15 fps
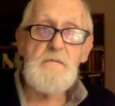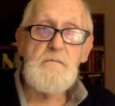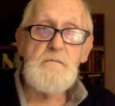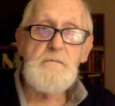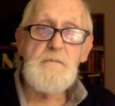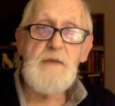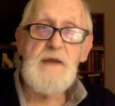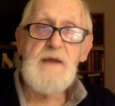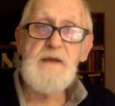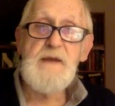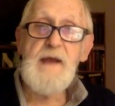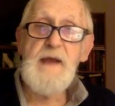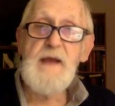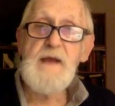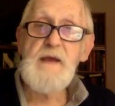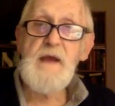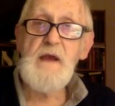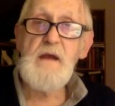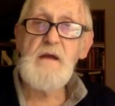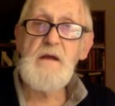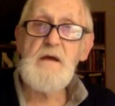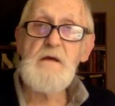being taken
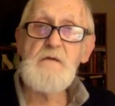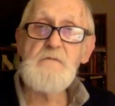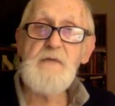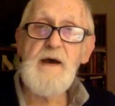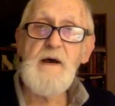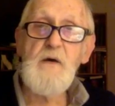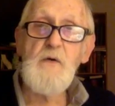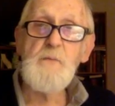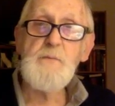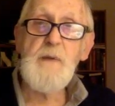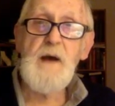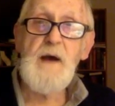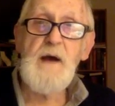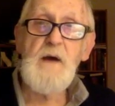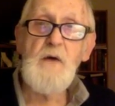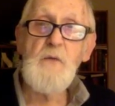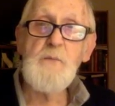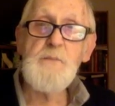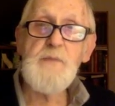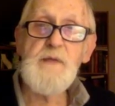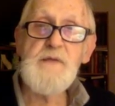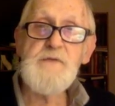care of. I
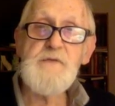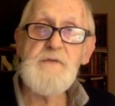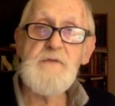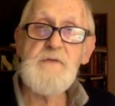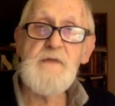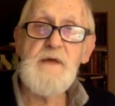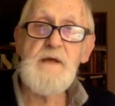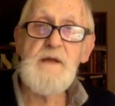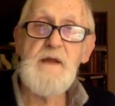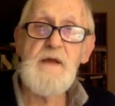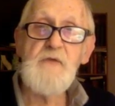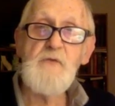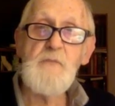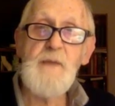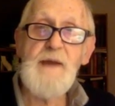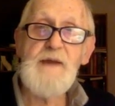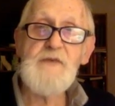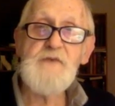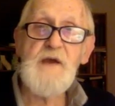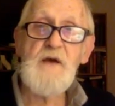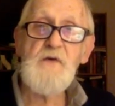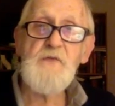hope that
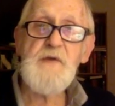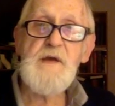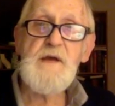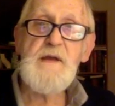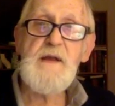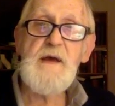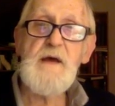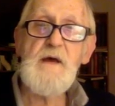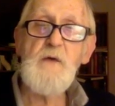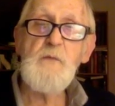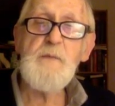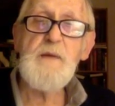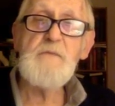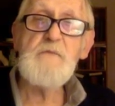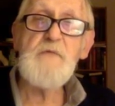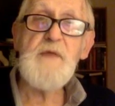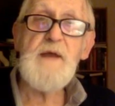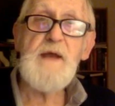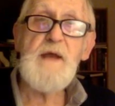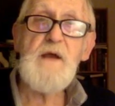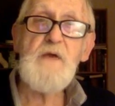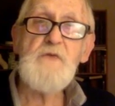everybody's healthy, and I hope
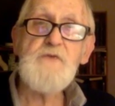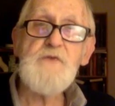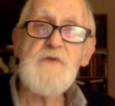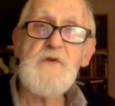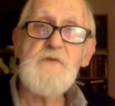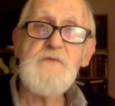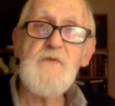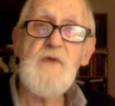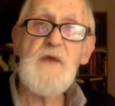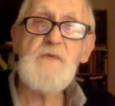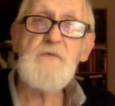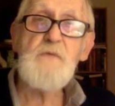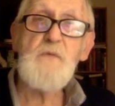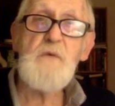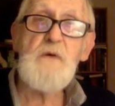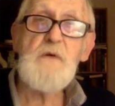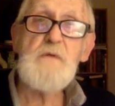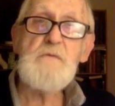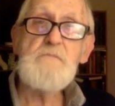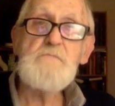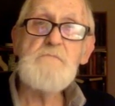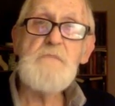everything goes good for everyone.
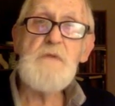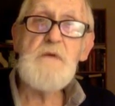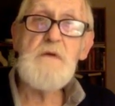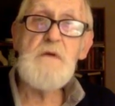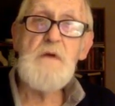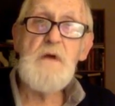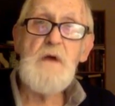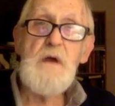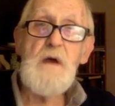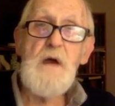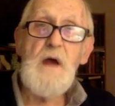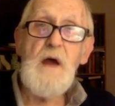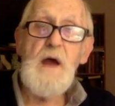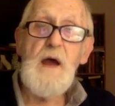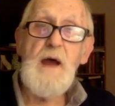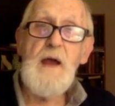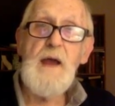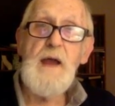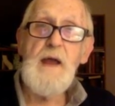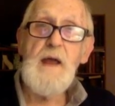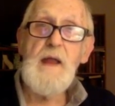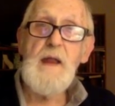
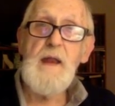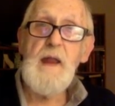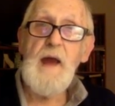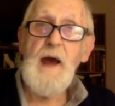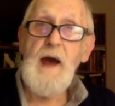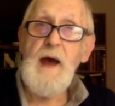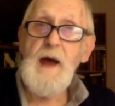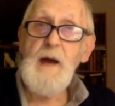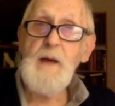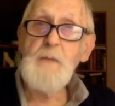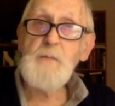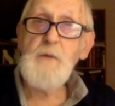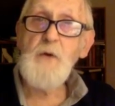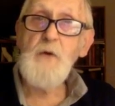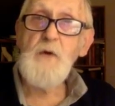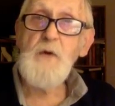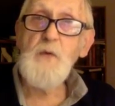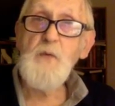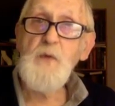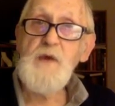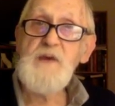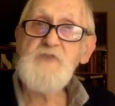And I'm going to
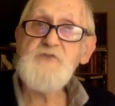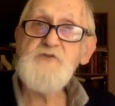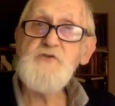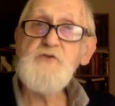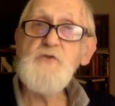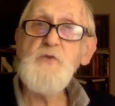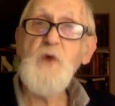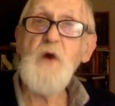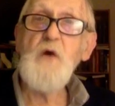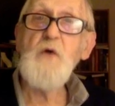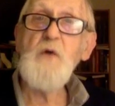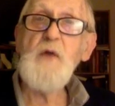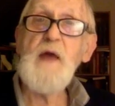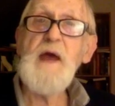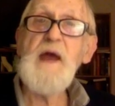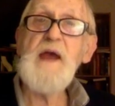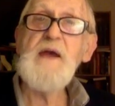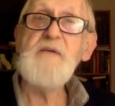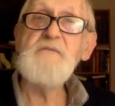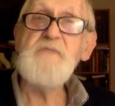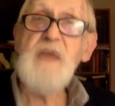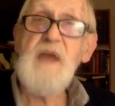wish you all
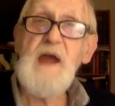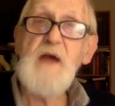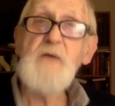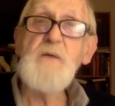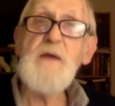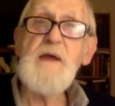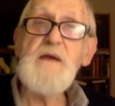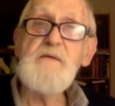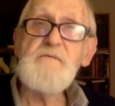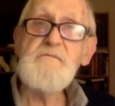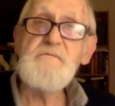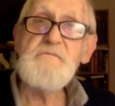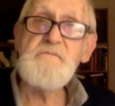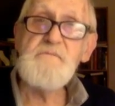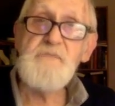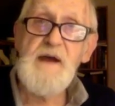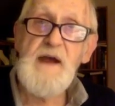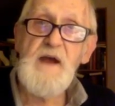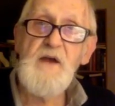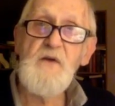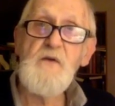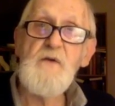a very,
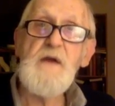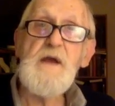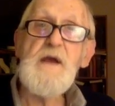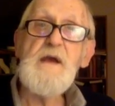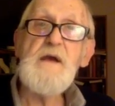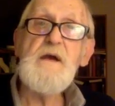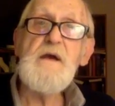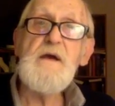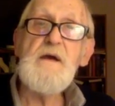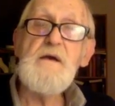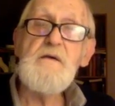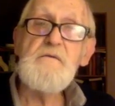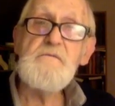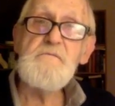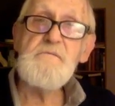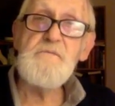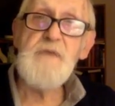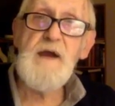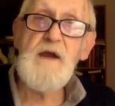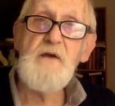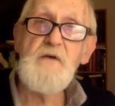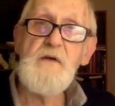very,
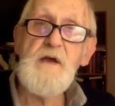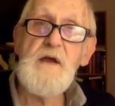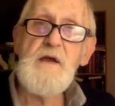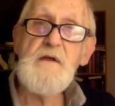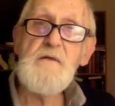very